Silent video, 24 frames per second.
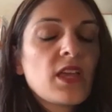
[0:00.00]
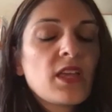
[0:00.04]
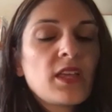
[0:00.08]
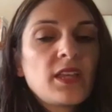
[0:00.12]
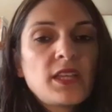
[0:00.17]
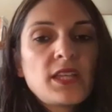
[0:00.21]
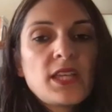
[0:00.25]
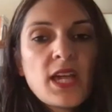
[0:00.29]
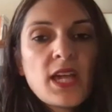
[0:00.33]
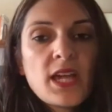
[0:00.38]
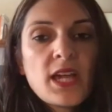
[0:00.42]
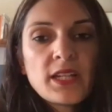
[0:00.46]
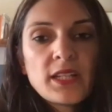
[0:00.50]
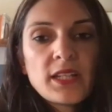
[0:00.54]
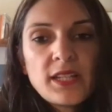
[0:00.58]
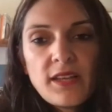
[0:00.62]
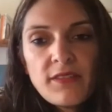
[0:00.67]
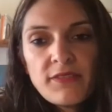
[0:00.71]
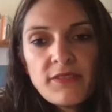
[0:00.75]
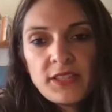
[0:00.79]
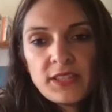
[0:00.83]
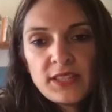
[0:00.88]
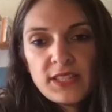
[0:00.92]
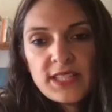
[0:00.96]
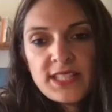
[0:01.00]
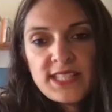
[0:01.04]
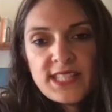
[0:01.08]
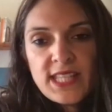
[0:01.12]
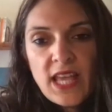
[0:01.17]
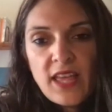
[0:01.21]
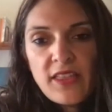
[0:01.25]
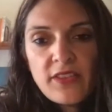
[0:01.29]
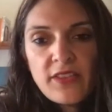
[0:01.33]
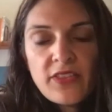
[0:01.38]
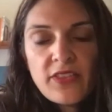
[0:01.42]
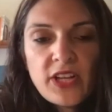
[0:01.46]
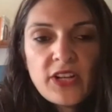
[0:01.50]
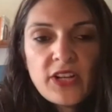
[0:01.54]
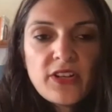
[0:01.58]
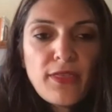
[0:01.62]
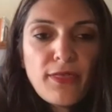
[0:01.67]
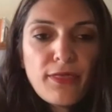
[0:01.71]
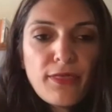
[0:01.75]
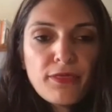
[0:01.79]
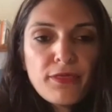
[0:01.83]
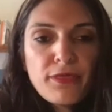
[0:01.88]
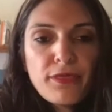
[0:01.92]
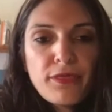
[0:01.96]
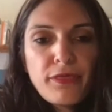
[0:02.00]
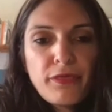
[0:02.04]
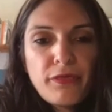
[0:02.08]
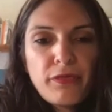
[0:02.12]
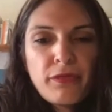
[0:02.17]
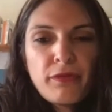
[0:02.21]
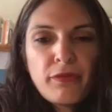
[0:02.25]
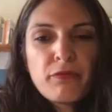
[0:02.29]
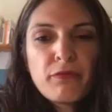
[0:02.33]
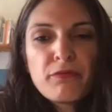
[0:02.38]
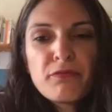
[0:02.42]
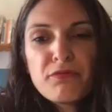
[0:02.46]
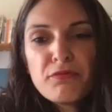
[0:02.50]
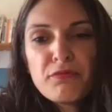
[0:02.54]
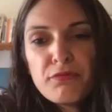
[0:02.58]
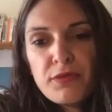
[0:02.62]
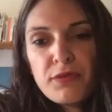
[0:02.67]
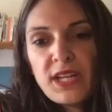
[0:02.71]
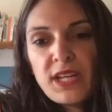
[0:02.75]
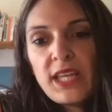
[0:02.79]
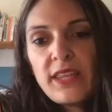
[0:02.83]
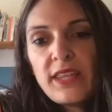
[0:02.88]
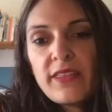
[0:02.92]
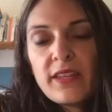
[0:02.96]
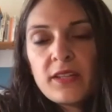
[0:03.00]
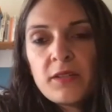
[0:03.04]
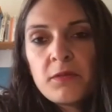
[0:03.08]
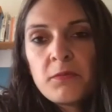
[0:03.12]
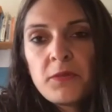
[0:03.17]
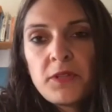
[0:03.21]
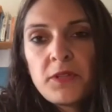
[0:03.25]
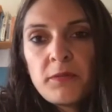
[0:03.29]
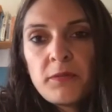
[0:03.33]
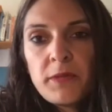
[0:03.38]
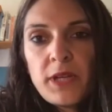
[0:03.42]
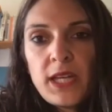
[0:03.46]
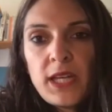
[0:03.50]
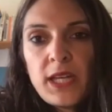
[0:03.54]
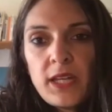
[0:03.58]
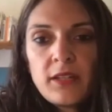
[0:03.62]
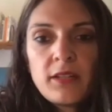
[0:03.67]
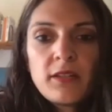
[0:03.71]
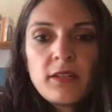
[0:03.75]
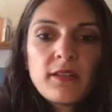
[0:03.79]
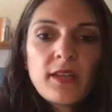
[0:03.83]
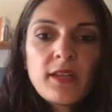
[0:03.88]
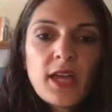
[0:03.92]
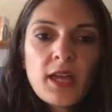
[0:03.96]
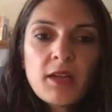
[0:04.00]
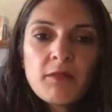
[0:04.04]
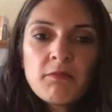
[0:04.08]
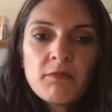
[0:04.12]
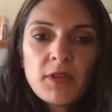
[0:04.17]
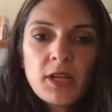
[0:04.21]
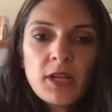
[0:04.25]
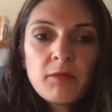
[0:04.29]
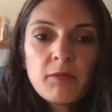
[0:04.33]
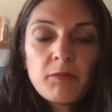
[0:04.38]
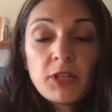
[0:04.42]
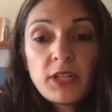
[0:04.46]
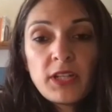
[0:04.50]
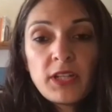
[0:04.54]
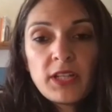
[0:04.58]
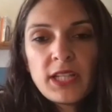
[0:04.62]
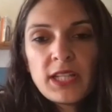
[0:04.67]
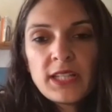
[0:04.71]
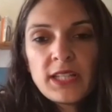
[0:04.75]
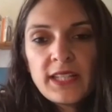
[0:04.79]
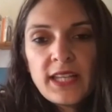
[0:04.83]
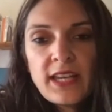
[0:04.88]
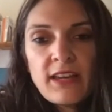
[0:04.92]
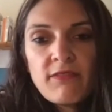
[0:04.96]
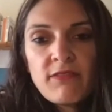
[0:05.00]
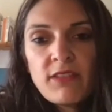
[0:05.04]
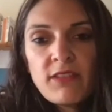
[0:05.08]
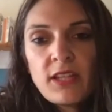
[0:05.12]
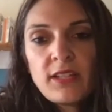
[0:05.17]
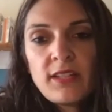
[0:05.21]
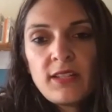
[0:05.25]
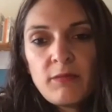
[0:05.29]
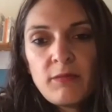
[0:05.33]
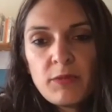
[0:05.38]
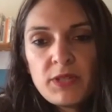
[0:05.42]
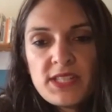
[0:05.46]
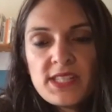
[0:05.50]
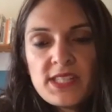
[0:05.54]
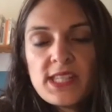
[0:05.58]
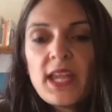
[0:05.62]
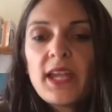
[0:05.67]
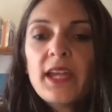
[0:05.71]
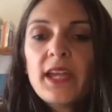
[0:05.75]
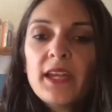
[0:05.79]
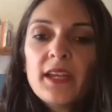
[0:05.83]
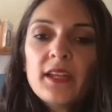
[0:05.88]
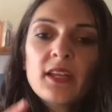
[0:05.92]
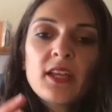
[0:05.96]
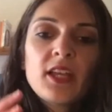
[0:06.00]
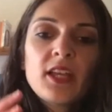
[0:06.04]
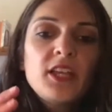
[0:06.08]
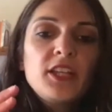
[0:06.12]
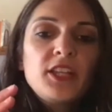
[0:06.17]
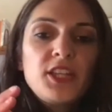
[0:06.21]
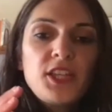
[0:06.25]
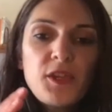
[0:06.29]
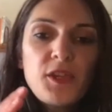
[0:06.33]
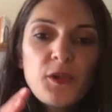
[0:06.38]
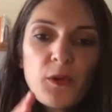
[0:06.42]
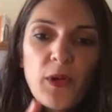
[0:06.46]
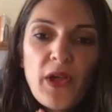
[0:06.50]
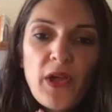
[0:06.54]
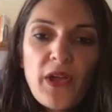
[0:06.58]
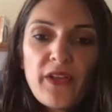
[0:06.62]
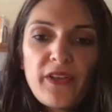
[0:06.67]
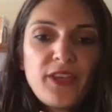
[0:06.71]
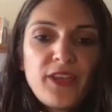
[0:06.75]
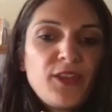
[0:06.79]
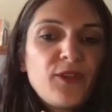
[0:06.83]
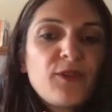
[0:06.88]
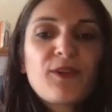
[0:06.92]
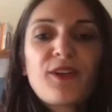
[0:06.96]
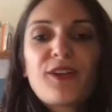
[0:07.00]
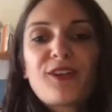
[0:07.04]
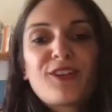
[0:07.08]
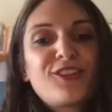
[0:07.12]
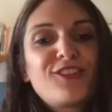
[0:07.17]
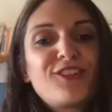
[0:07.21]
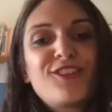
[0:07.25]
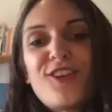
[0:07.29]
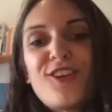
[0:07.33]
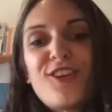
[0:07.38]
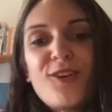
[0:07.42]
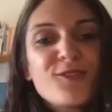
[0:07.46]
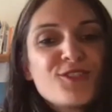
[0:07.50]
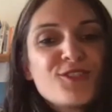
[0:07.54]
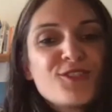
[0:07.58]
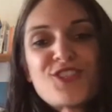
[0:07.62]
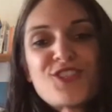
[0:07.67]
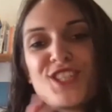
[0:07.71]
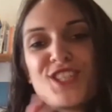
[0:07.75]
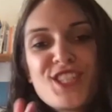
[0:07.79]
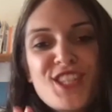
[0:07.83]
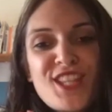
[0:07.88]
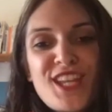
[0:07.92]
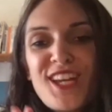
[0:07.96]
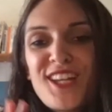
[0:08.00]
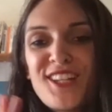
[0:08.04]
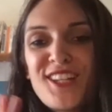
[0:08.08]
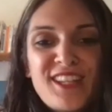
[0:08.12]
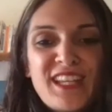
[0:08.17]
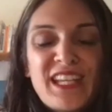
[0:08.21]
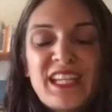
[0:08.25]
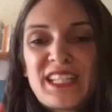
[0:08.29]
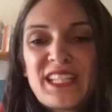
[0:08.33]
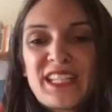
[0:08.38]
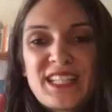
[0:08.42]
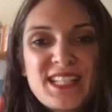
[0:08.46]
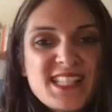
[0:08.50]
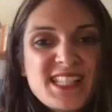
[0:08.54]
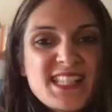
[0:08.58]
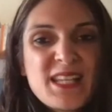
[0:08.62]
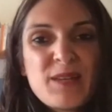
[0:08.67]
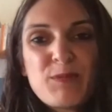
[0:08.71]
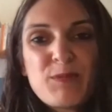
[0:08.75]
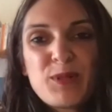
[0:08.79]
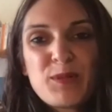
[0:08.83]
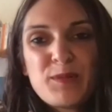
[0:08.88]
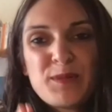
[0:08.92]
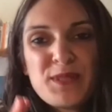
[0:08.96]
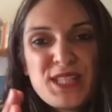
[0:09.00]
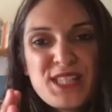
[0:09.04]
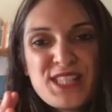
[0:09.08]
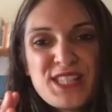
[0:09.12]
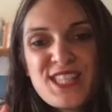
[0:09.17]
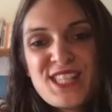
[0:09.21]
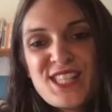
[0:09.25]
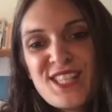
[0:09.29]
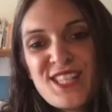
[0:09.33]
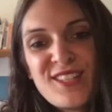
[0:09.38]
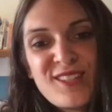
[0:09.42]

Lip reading: Yeah, I can definitely say that there are three that come to mind. I'm going to again caveat it by saying you don't just start taking supplements